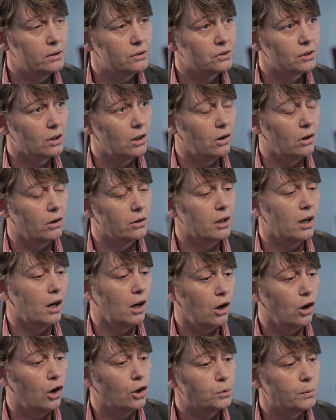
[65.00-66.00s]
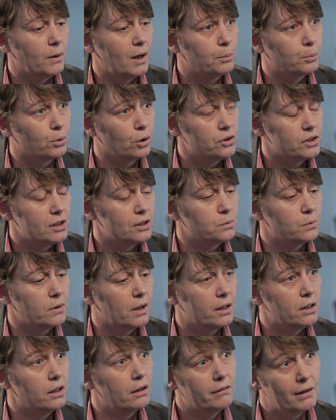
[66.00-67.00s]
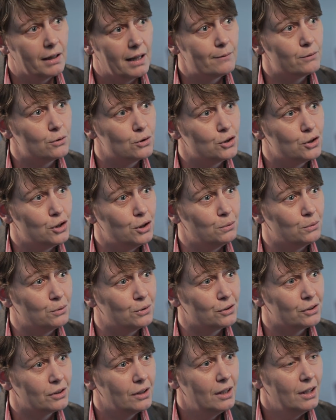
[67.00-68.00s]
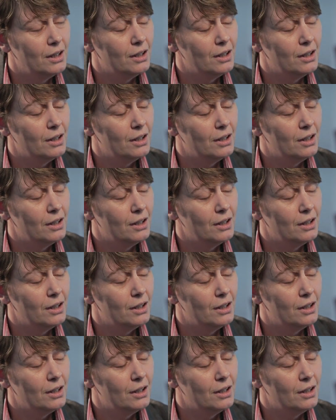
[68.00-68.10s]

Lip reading: us on a hardware project with our Year 11 students,